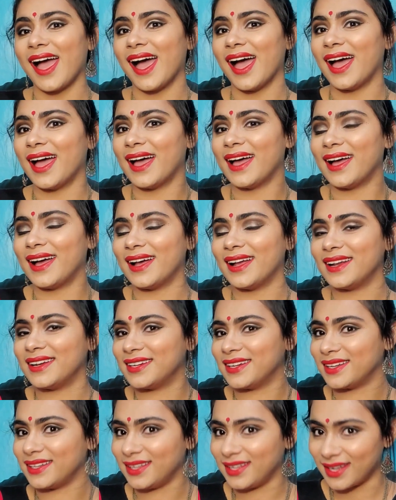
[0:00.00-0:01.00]

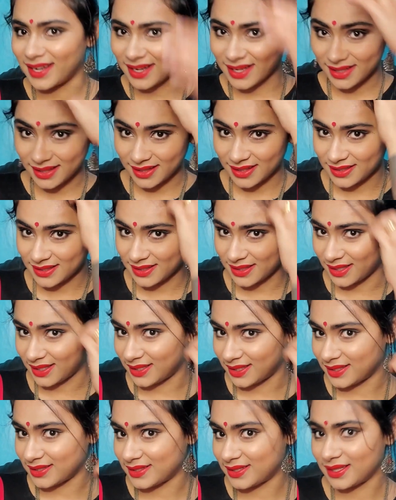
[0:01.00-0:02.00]
And yeah, this
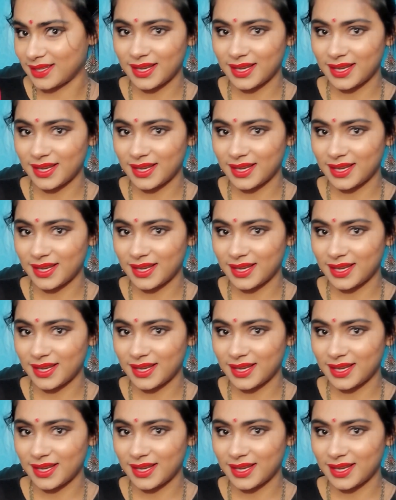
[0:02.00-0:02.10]
is